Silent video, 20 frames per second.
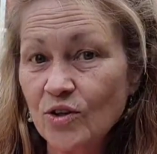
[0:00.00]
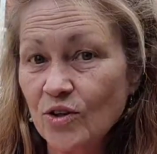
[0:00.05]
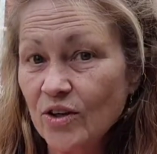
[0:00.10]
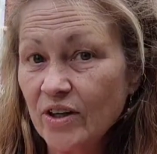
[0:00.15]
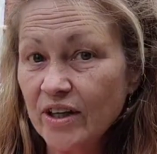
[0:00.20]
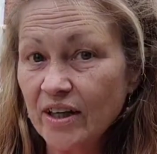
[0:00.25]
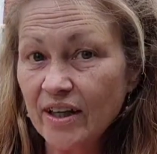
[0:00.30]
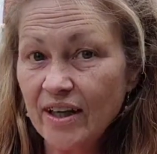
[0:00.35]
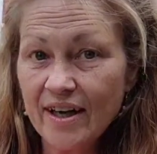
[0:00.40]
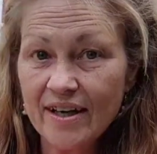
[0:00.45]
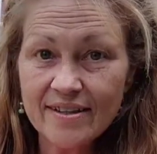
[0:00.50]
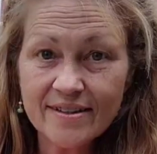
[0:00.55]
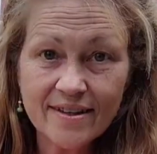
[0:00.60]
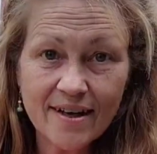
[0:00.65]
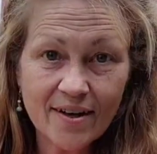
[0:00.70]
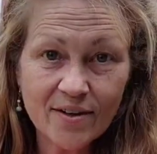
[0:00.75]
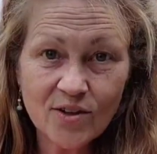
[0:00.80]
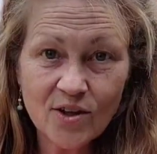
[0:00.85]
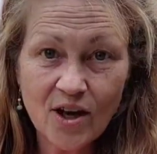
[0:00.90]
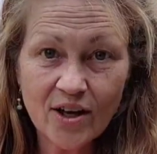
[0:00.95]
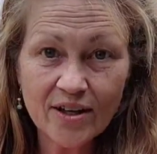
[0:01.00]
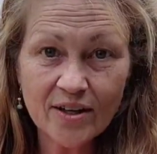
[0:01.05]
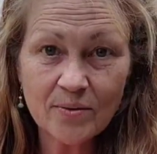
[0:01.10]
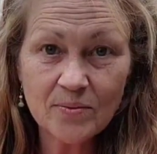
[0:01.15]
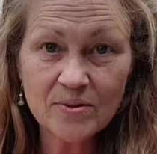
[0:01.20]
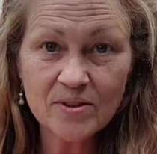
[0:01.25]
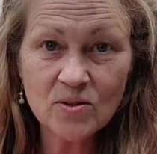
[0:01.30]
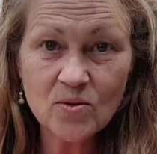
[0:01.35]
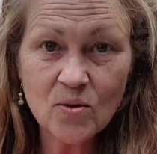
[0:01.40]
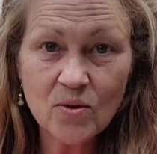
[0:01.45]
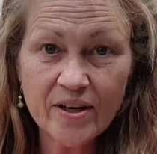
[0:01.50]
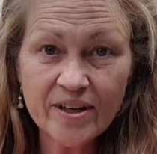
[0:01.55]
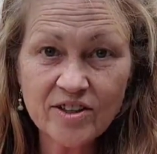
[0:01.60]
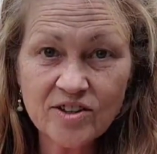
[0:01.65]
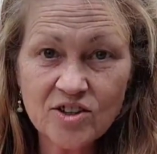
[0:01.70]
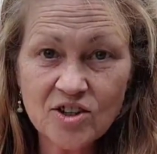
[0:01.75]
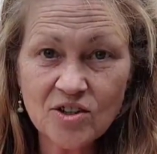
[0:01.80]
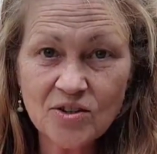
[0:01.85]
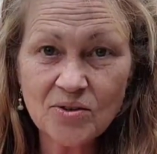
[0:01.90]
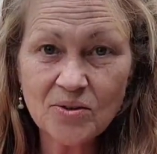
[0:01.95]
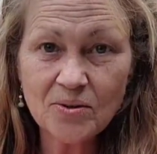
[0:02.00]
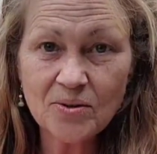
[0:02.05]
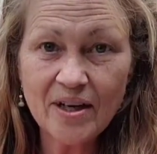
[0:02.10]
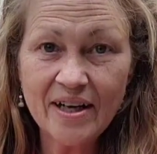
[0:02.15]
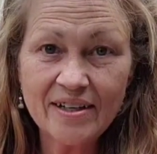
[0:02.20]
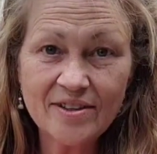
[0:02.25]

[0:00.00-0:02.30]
good as I thought it was going to.